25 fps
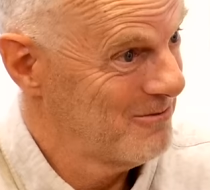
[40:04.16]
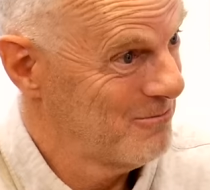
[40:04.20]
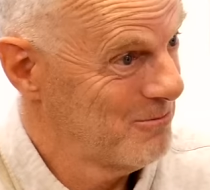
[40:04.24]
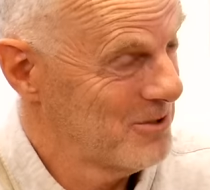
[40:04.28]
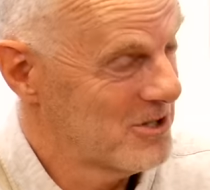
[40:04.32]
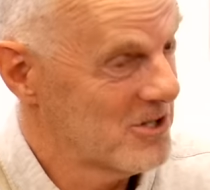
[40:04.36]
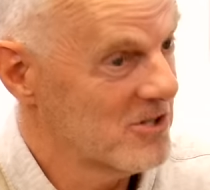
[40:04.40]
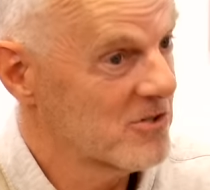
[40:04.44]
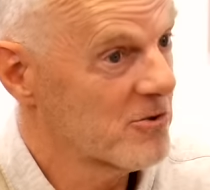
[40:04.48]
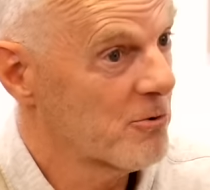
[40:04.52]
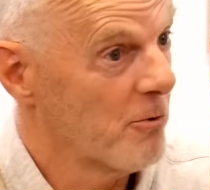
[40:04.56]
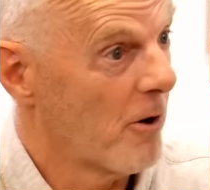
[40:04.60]

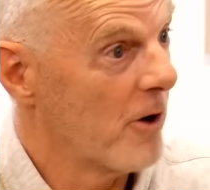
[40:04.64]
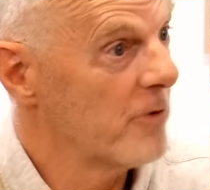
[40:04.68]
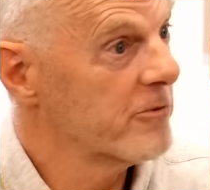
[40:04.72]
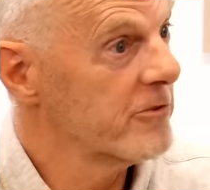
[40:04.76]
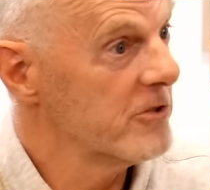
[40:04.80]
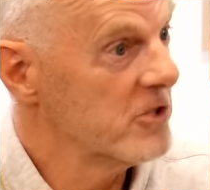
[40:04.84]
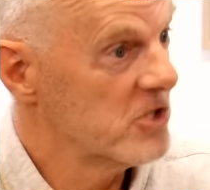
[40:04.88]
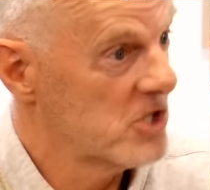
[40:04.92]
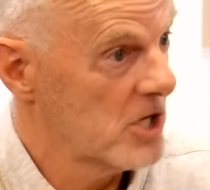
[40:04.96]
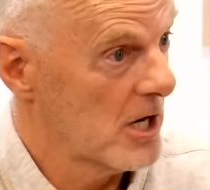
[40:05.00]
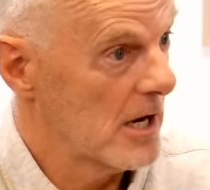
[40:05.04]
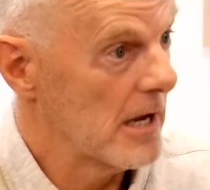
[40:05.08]
which is growth
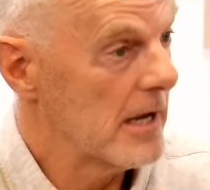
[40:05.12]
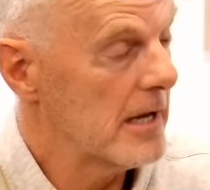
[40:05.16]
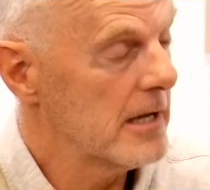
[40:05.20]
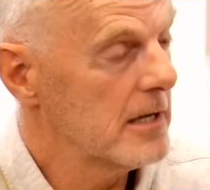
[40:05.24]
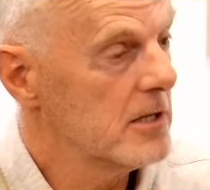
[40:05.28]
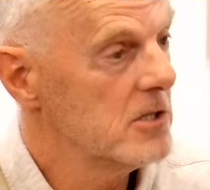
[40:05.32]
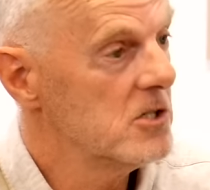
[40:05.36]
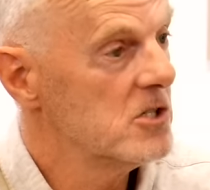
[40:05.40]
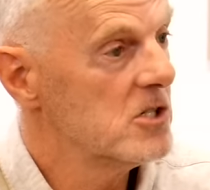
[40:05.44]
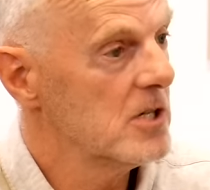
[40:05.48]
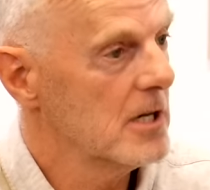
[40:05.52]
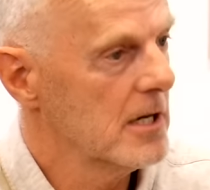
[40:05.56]
and
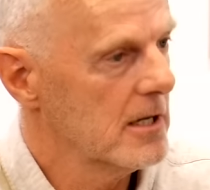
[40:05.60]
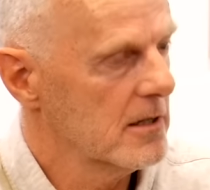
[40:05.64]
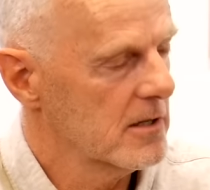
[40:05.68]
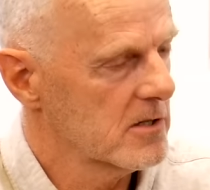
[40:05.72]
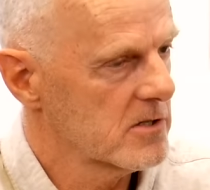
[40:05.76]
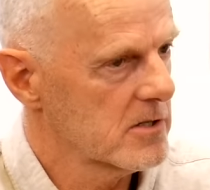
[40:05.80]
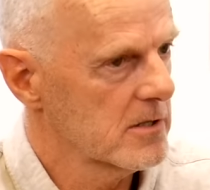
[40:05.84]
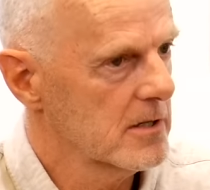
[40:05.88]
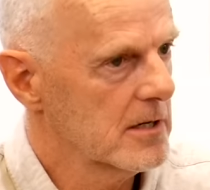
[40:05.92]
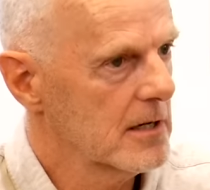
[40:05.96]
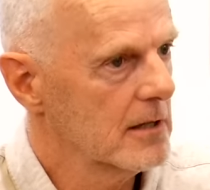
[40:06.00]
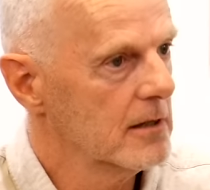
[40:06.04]
change in the
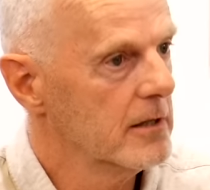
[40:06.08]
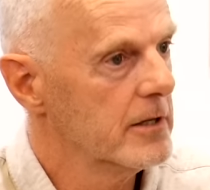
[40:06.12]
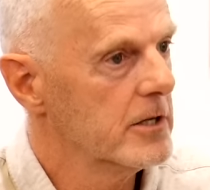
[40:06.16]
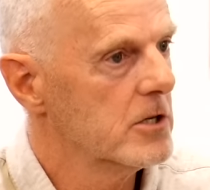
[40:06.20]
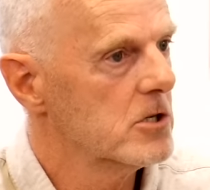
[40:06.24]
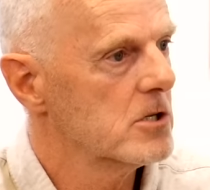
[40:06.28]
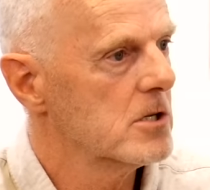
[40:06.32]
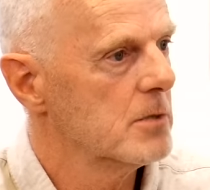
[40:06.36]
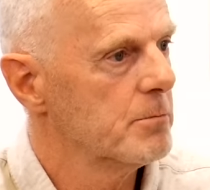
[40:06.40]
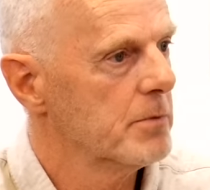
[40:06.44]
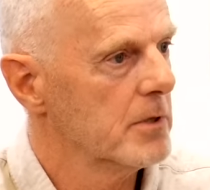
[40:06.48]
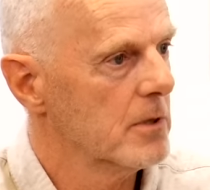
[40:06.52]
senior
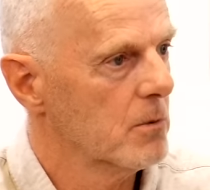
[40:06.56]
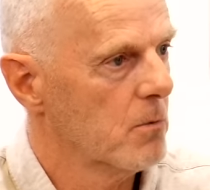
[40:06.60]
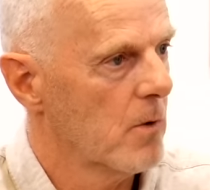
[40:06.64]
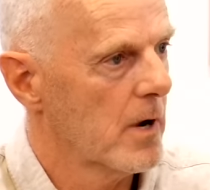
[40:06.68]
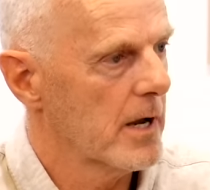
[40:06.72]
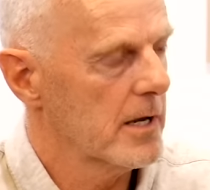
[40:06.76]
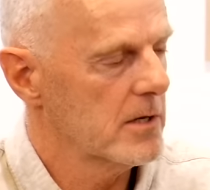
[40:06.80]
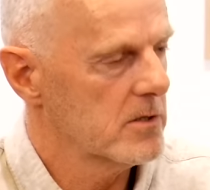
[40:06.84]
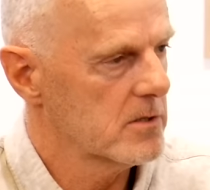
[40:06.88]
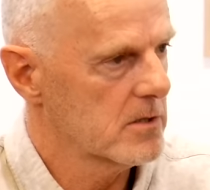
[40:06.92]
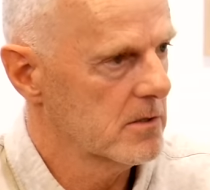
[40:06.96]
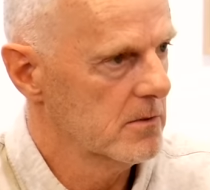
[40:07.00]
leadership and the
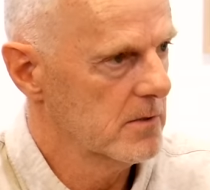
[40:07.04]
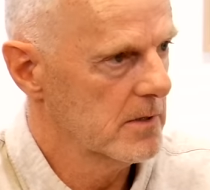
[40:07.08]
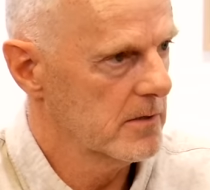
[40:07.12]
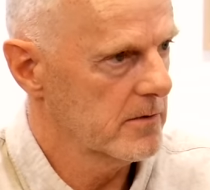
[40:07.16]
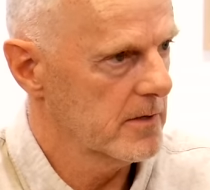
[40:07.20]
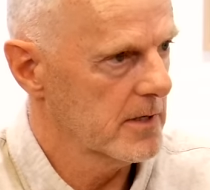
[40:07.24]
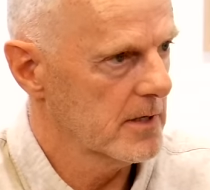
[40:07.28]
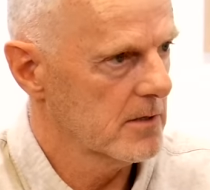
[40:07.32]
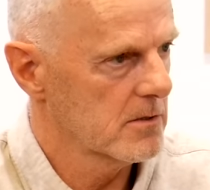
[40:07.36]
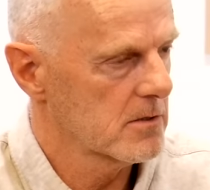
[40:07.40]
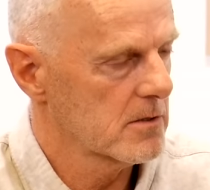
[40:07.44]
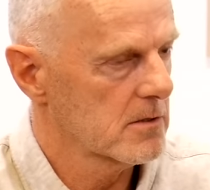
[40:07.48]
way he's doing
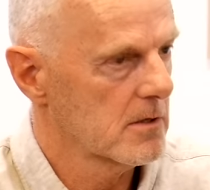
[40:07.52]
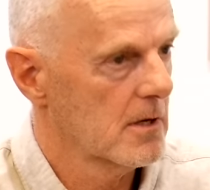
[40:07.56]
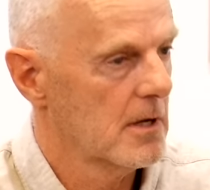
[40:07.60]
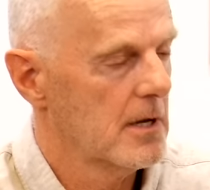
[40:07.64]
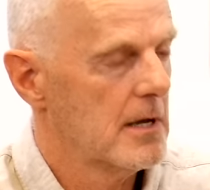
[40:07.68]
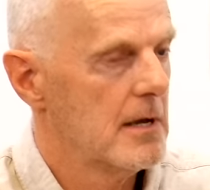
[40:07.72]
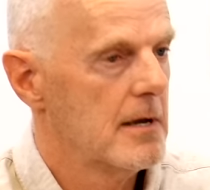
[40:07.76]
things?